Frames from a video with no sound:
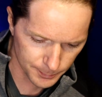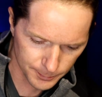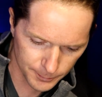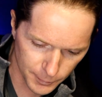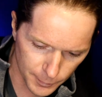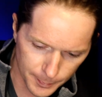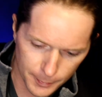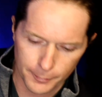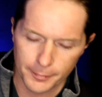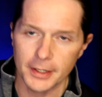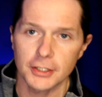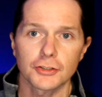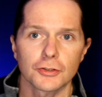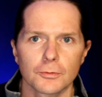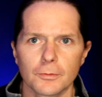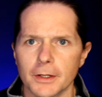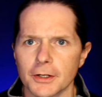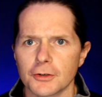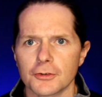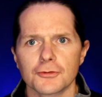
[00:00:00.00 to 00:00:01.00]
for
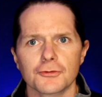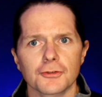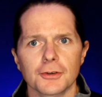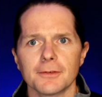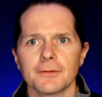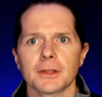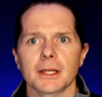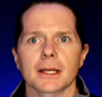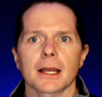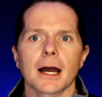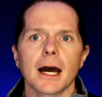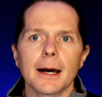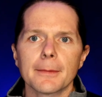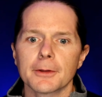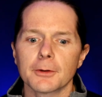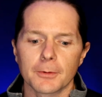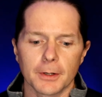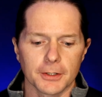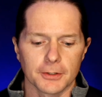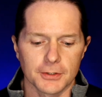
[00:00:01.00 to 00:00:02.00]
professional runners, or even like
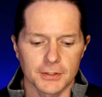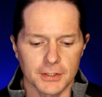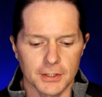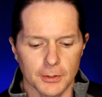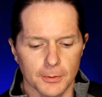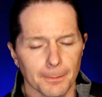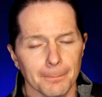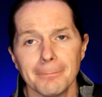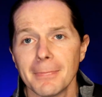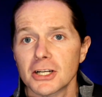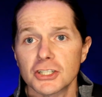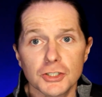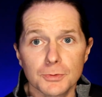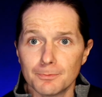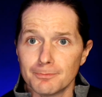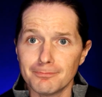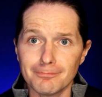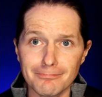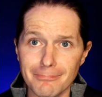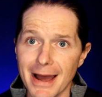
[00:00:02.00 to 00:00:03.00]
hobby runners that are much
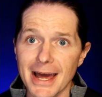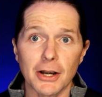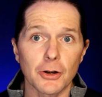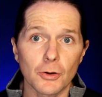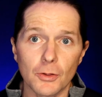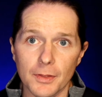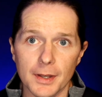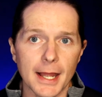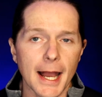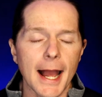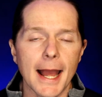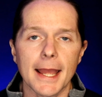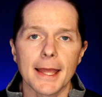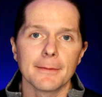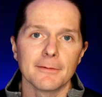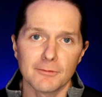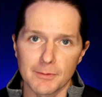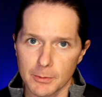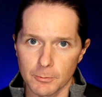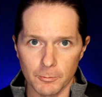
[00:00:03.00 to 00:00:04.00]
better than I
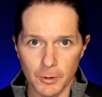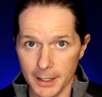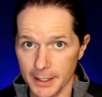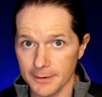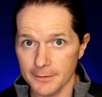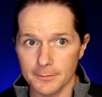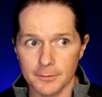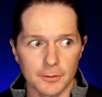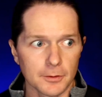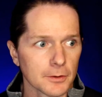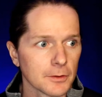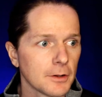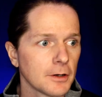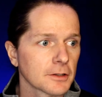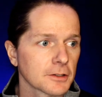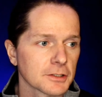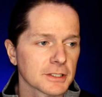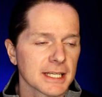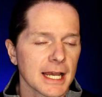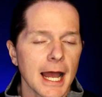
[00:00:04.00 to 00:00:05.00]
am, been running for a
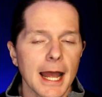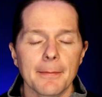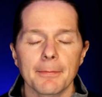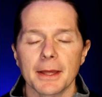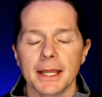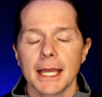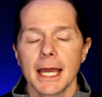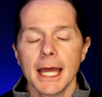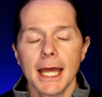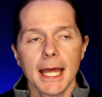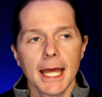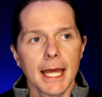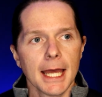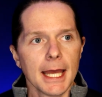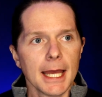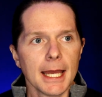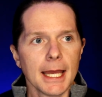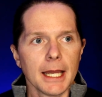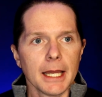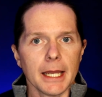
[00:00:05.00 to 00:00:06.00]
longer time, like,
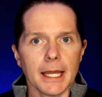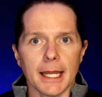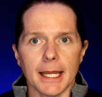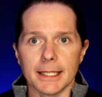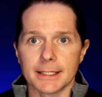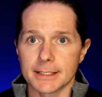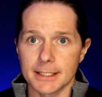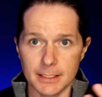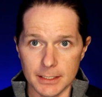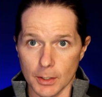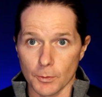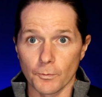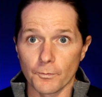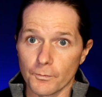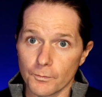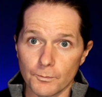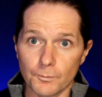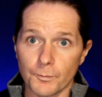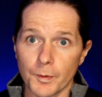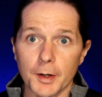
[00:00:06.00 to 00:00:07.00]
it's a
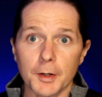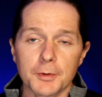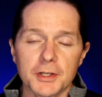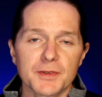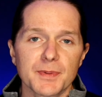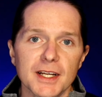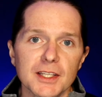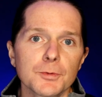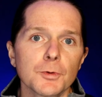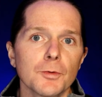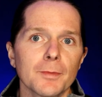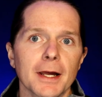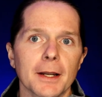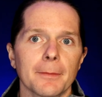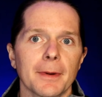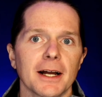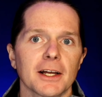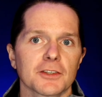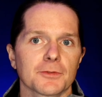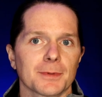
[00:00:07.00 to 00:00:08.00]
very respectable
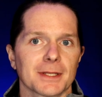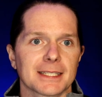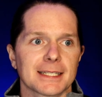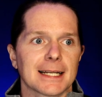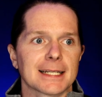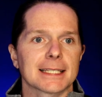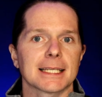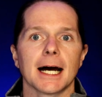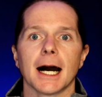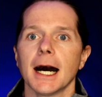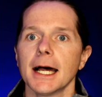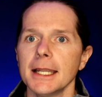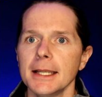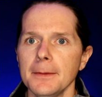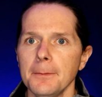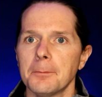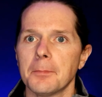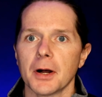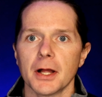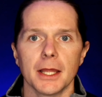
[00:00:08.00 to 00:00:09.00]
amount of miles, but it's not a
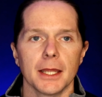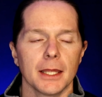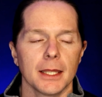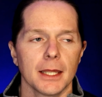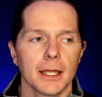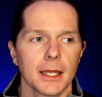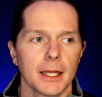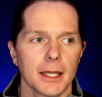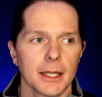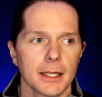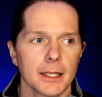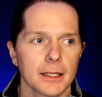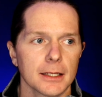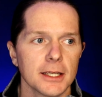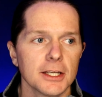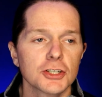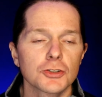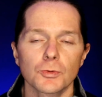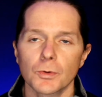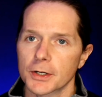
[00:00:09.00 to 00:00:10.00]
ton. But
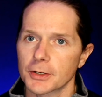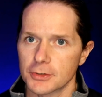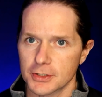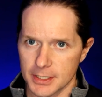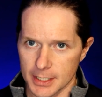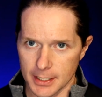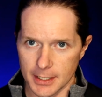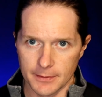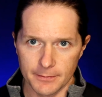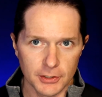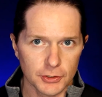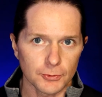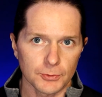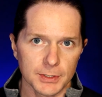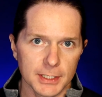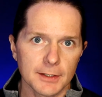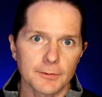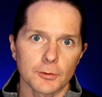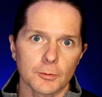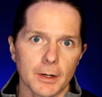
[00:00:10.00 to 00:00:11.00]
each runner is
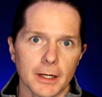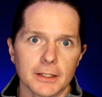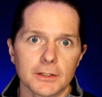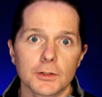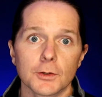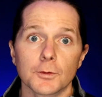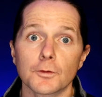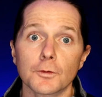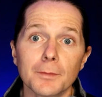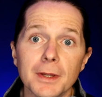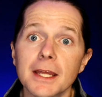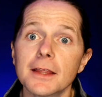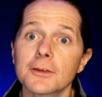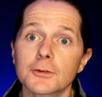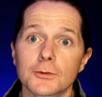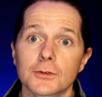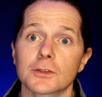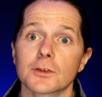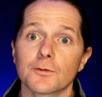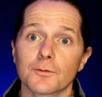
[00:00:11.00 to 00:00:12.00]
individual and different, right? So for me,
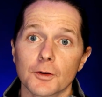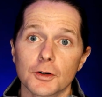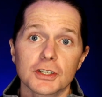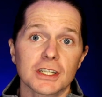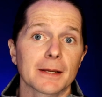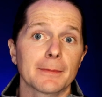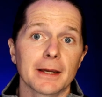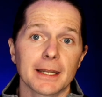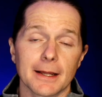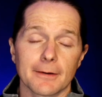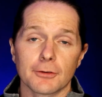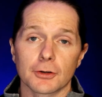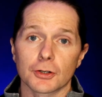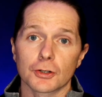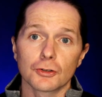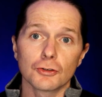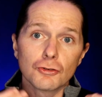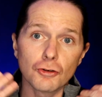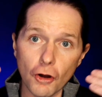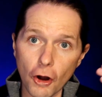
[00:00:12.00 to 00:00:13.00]
this was the first time I'd ever
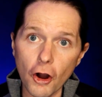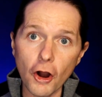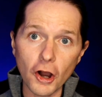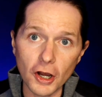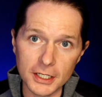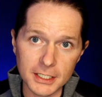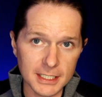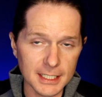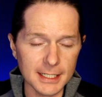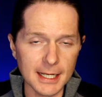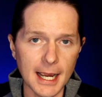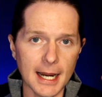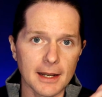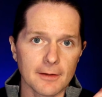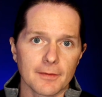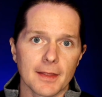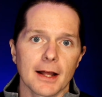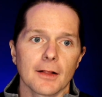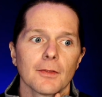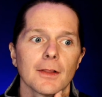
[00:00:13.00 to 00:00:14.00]
gone to
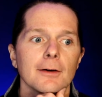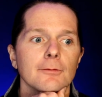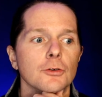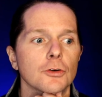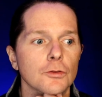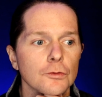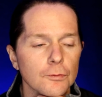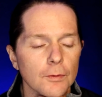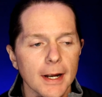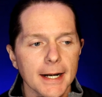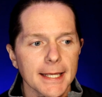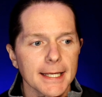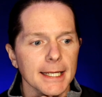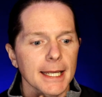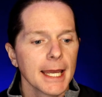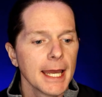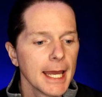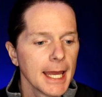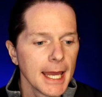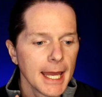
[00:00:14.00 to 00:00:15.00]
kind of that level of
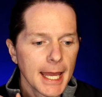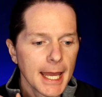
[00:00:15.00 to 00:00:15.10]
running,